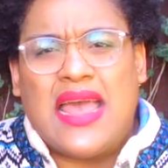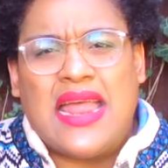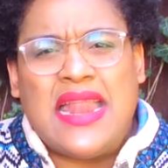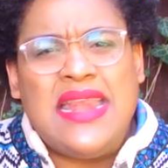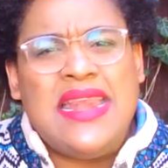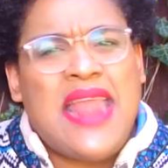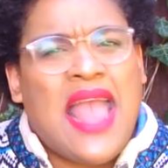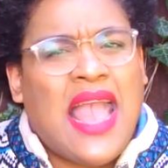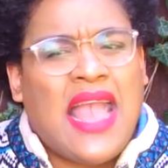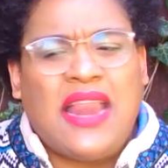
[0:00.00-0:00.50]

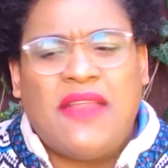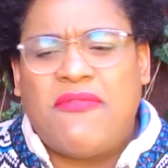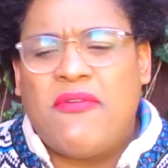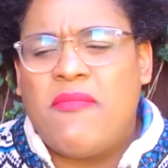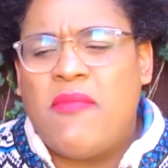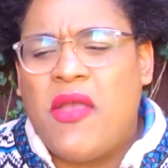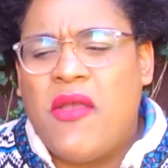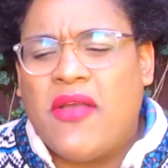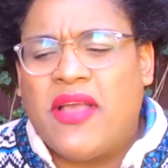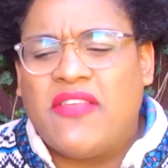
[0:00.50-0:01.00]
Native
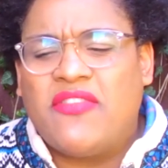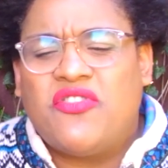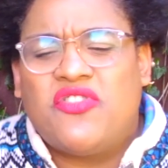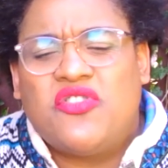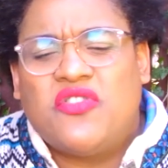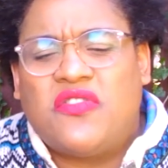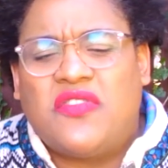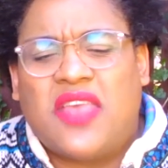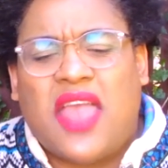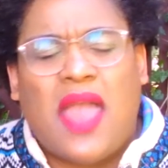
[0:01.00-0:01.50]
Americans
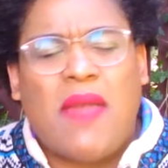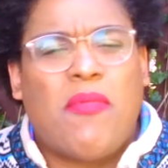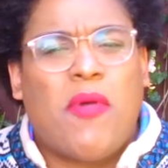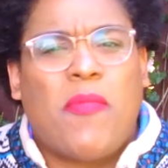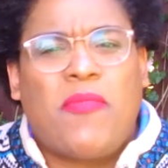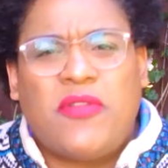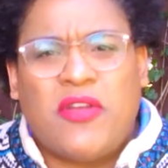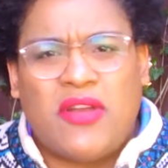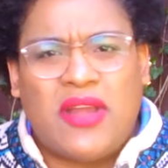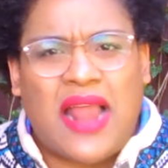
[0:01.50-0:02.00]
just gave
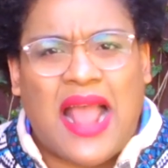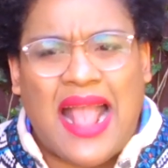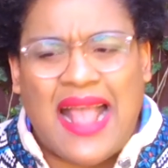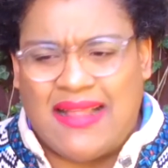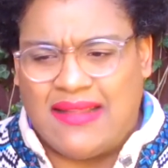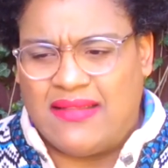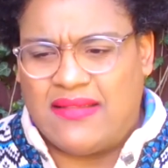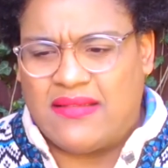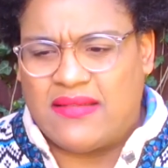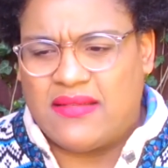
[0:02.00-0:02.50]
up their
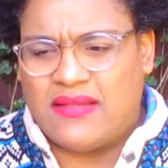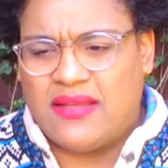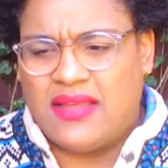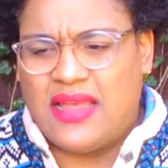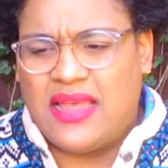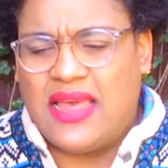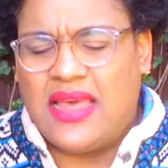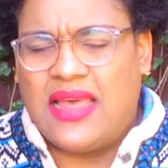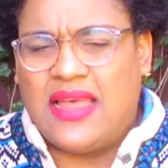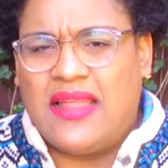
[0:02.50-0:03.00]
land.
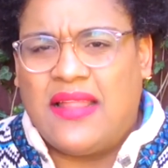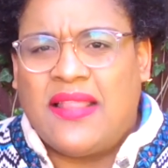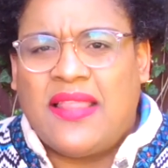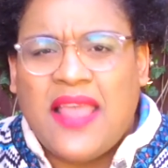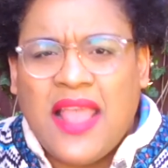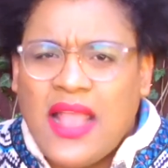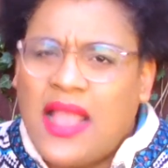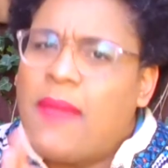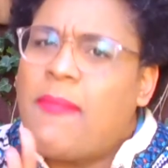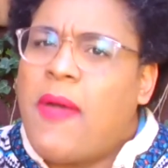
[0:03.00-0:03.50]

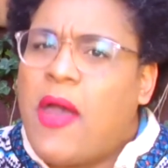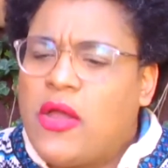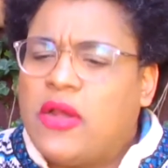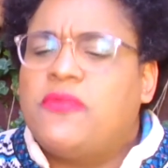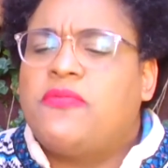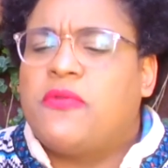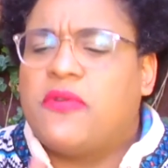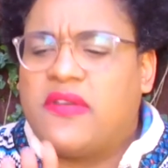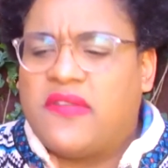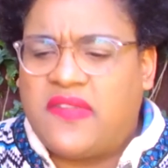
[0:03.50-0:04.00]
Think about
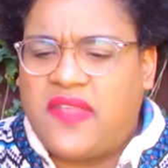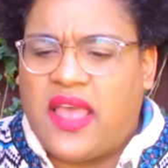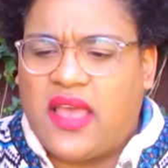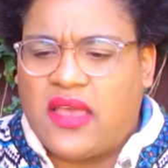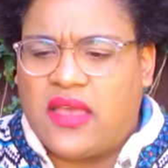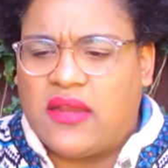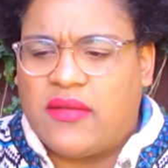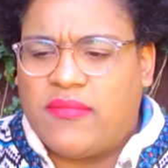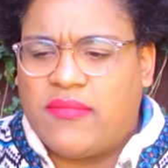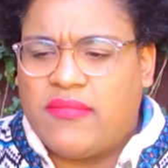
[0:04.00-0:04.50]
it for a
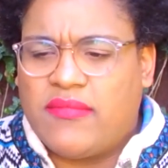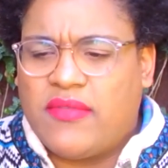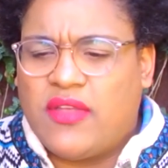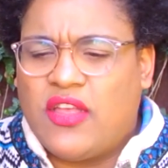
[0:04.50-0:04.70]
second.